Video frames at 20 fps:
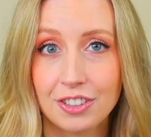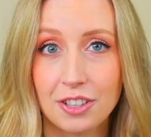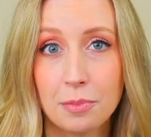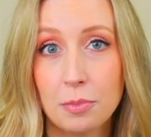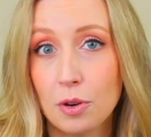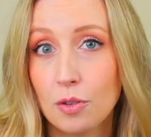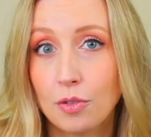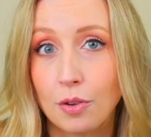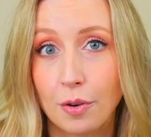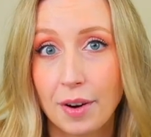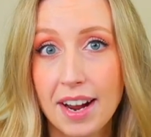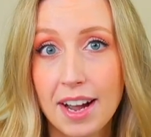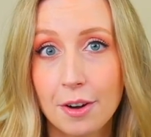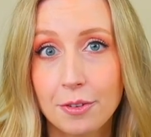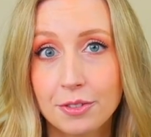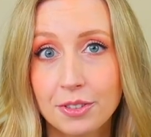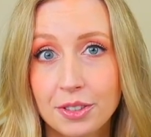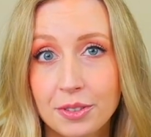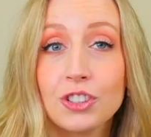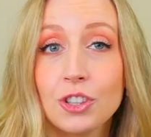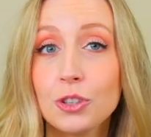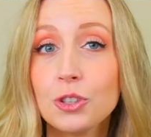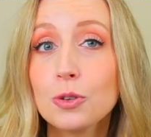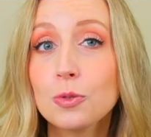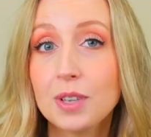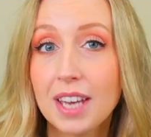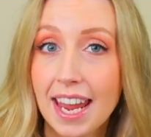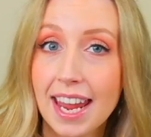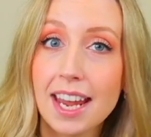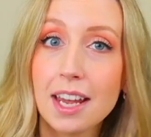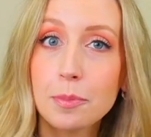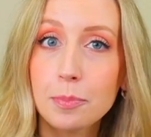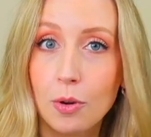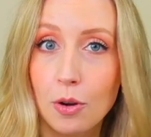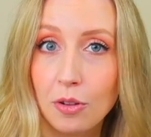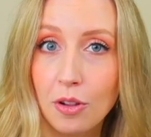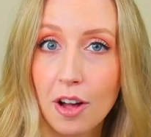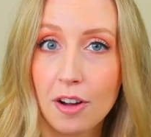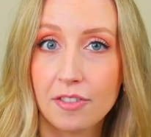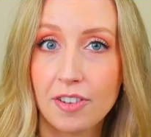to move around. So you can
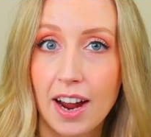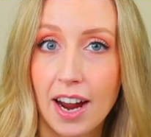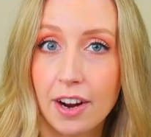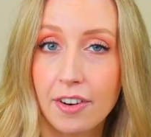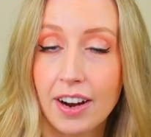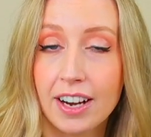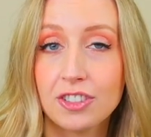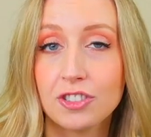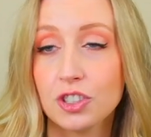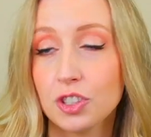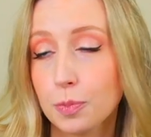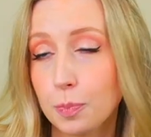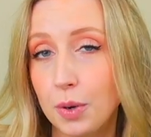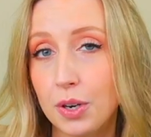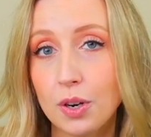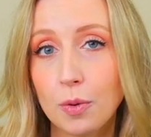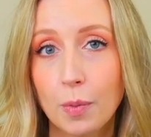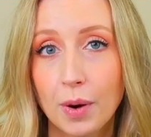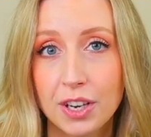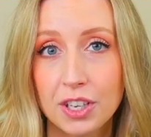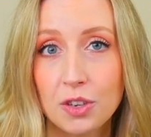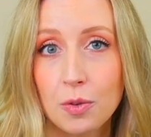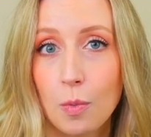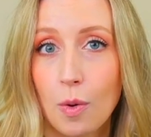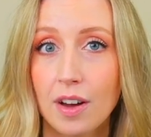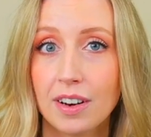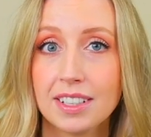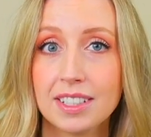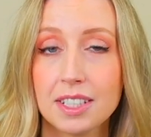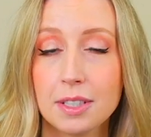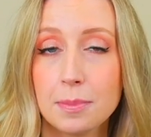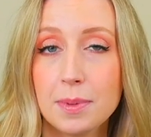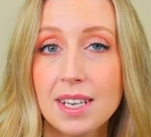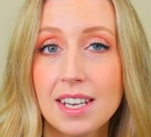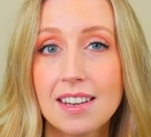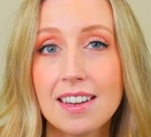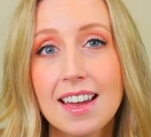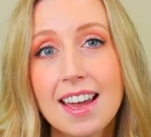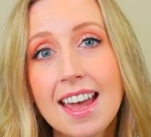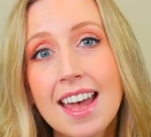pull off high rise, just put it where you want it to
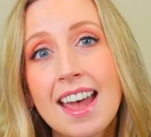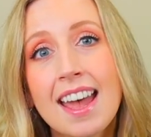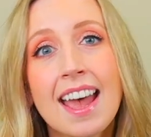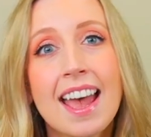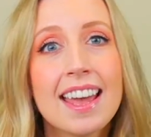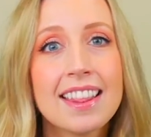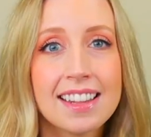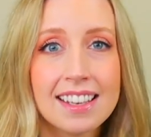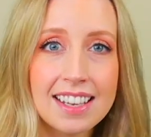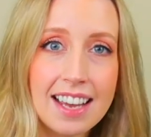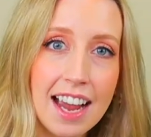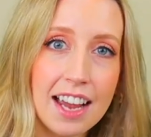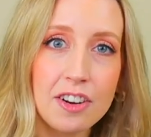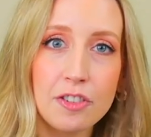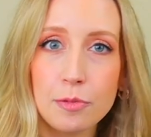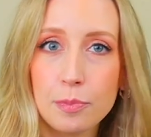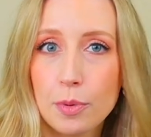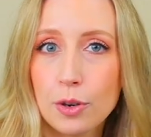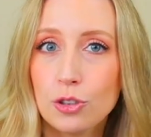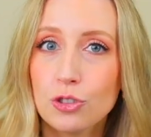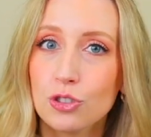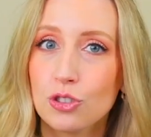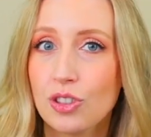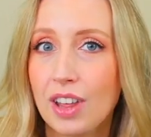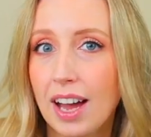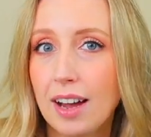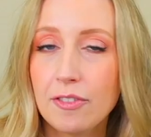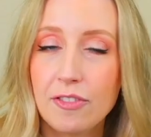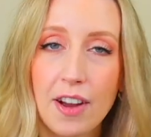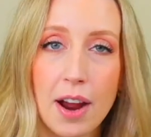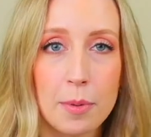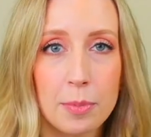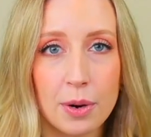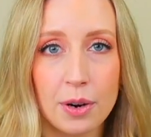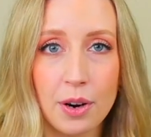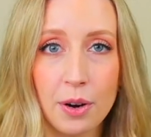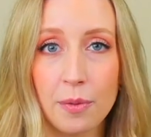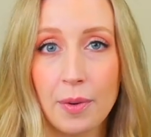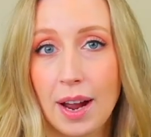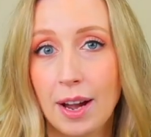be and then kind of mush that
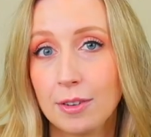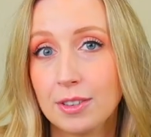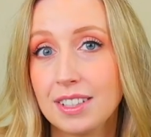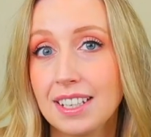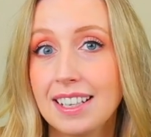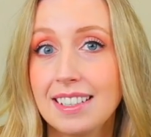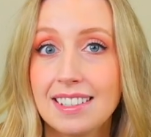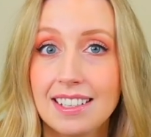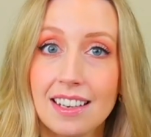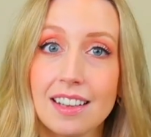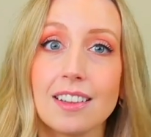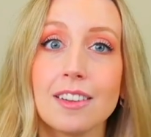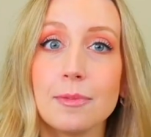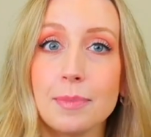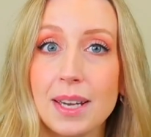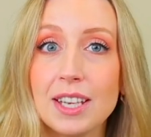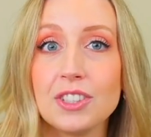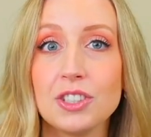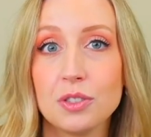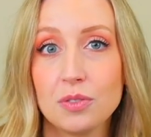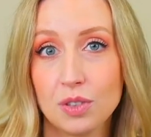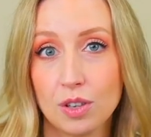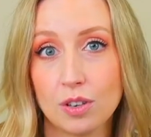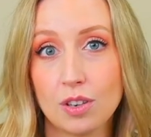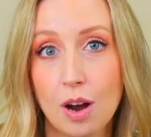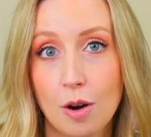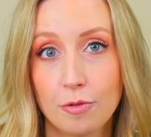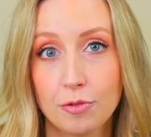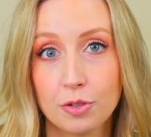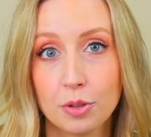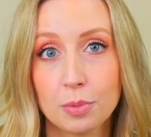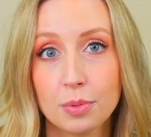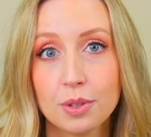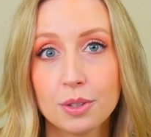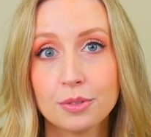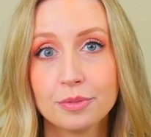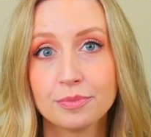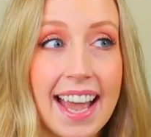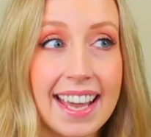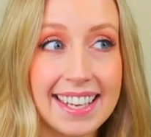fabric around until it makes you feel
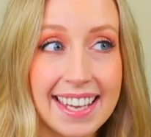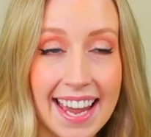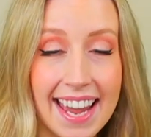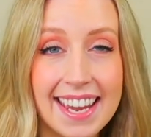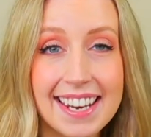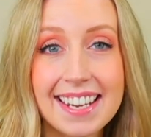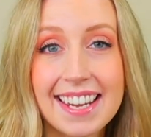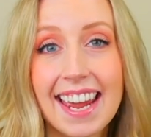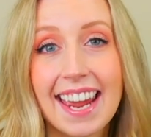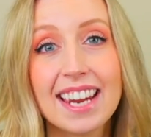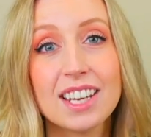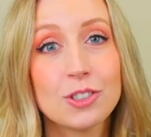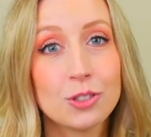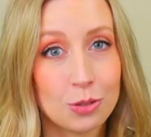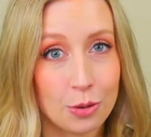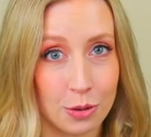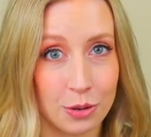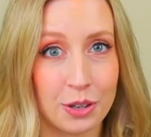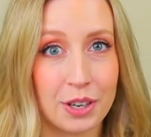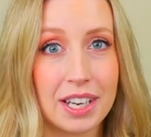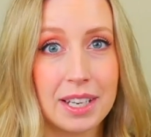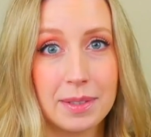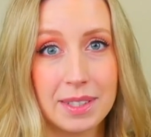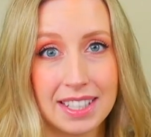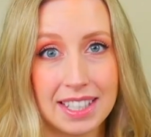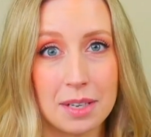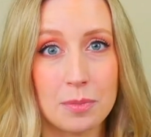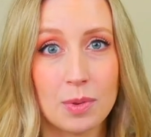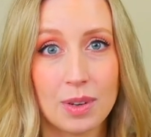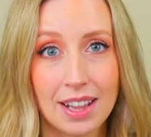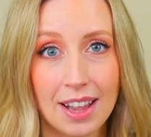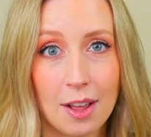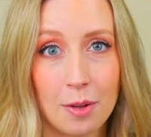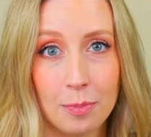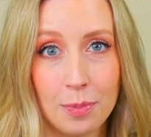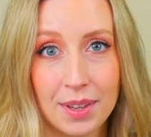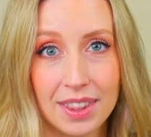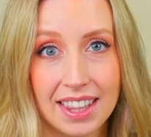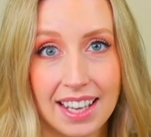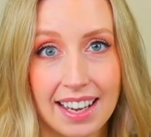comfortable. Again, a shorter inseam will
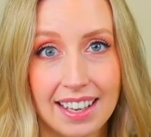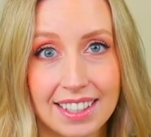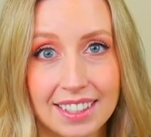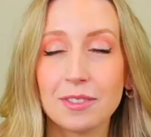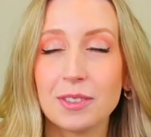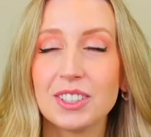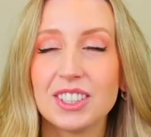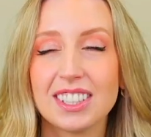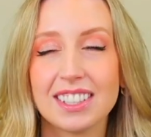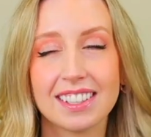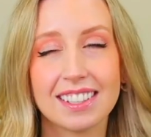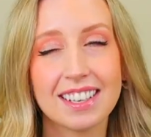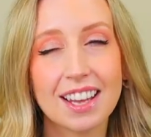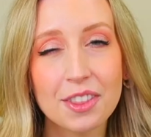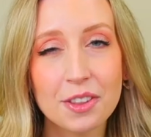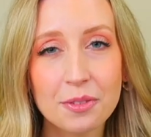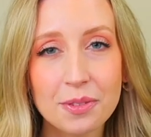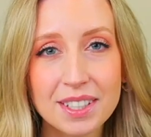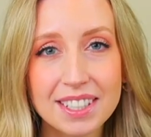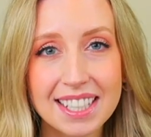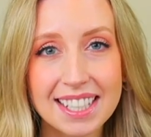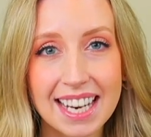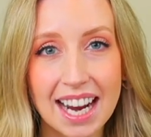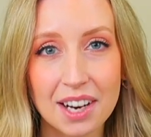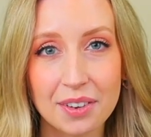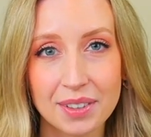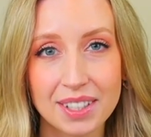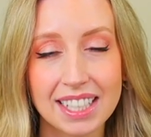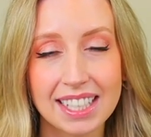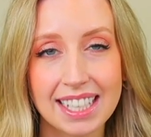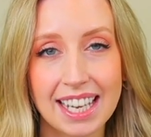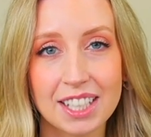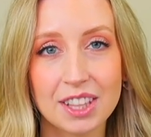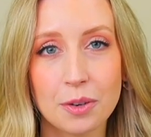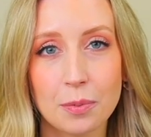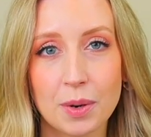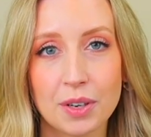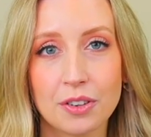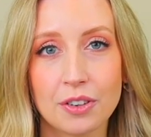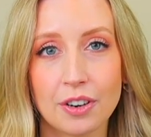help with that, which is another reason I really like
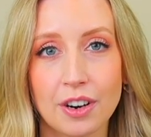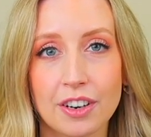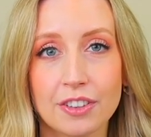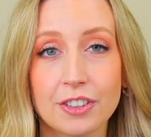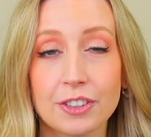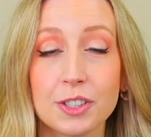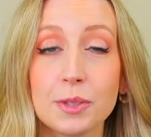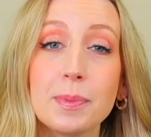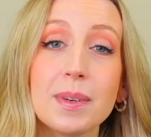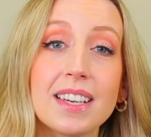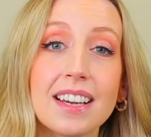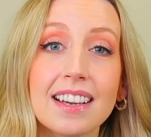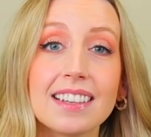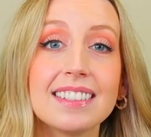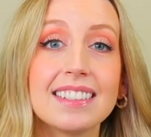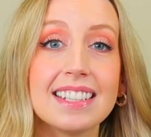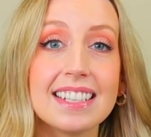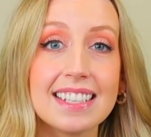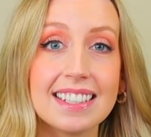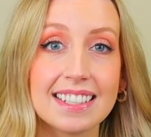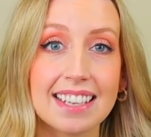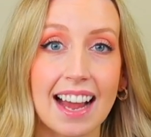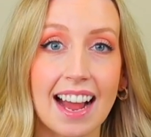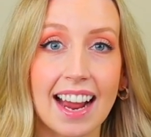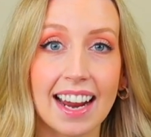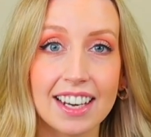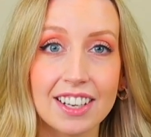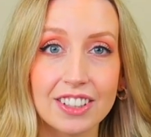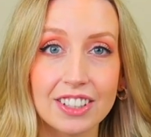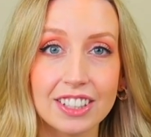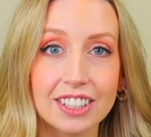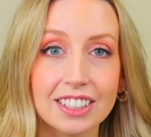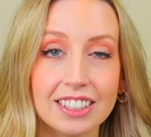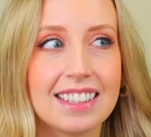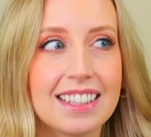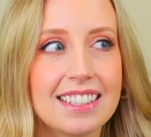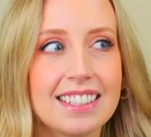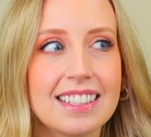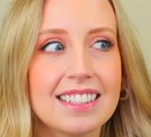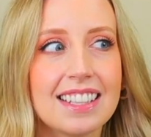the Wonder Unders because the tighter,
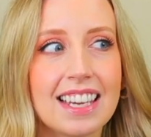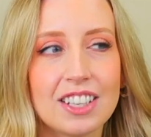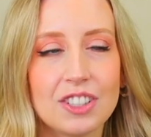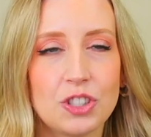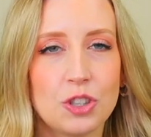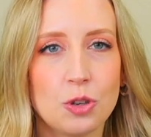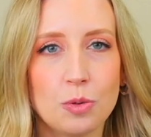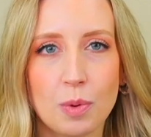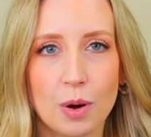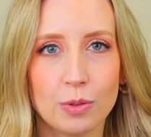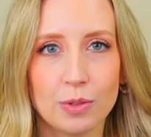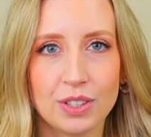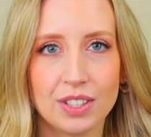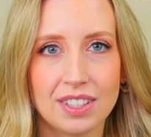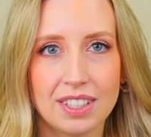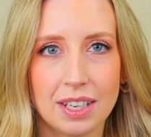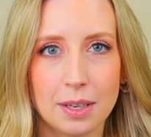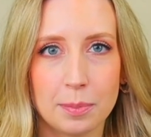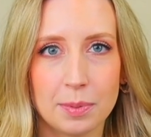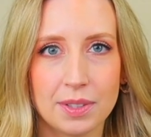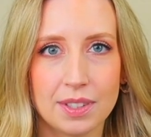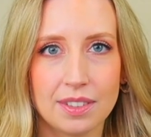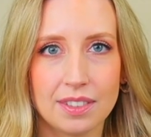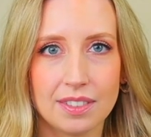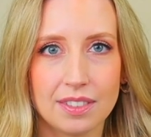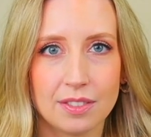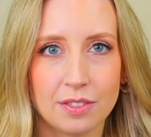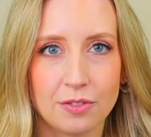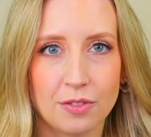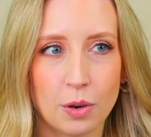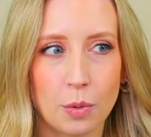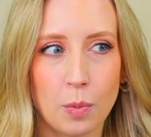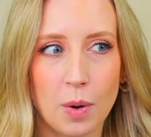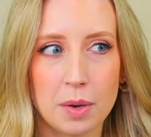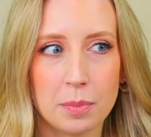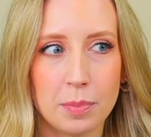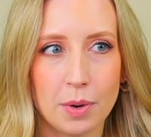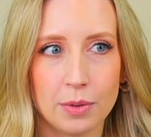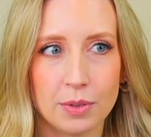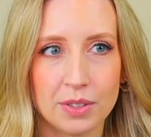this is like two bonus tips for
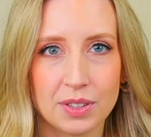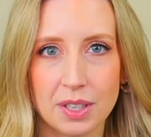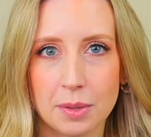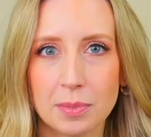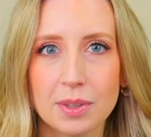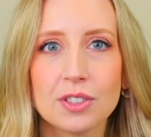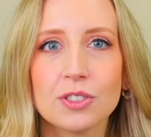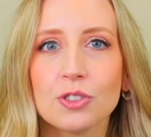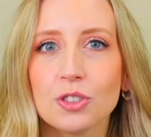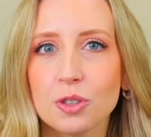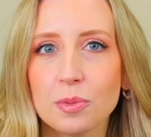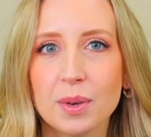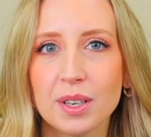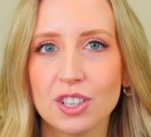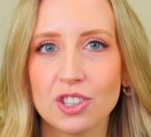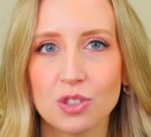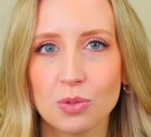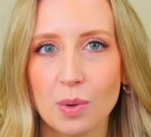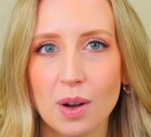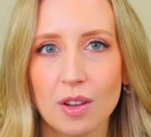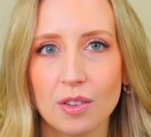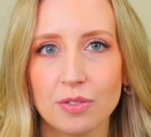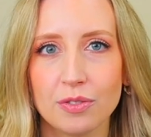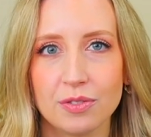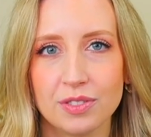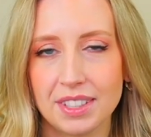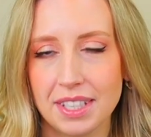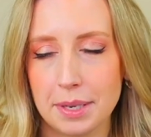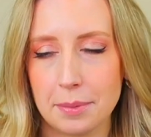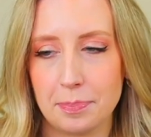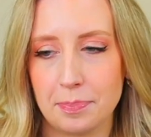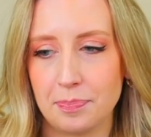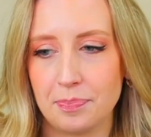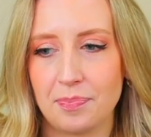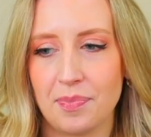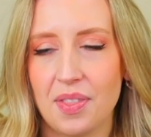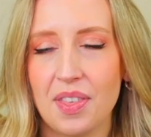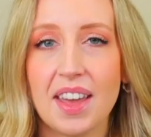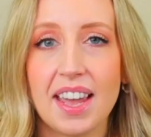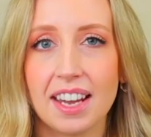one bonus tip. This should have been a 12 tip
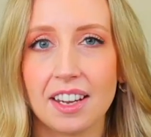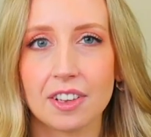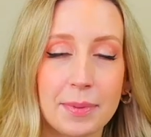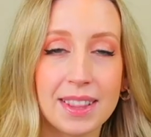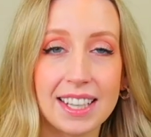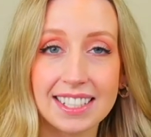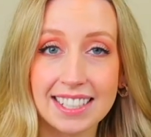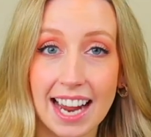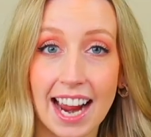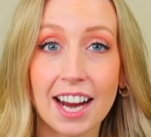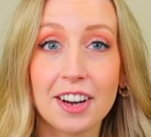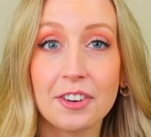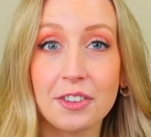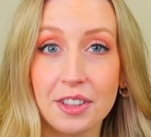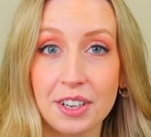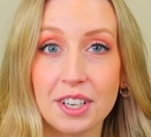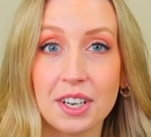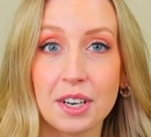thing. But the tighter the